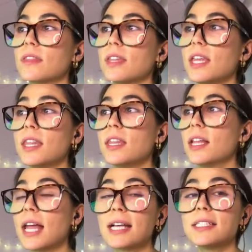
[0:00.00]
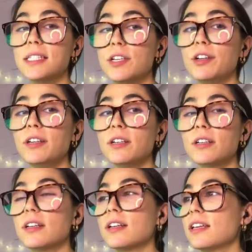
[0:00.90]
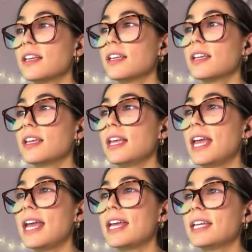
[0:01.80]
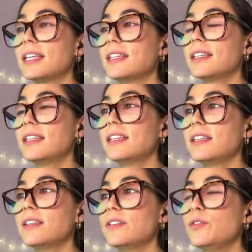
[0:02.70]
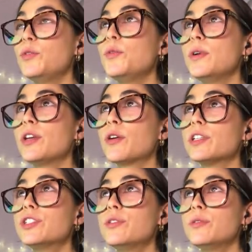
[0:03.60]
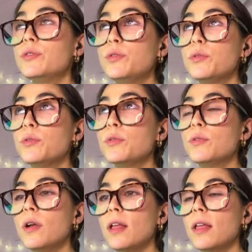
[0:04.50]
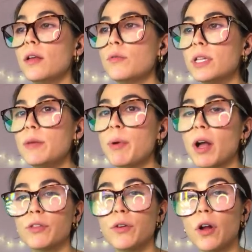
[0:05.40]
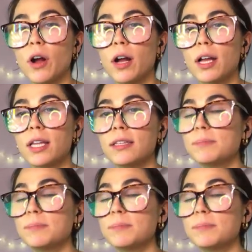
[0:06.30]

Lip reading: in the last year, and to encourage you to really ponder on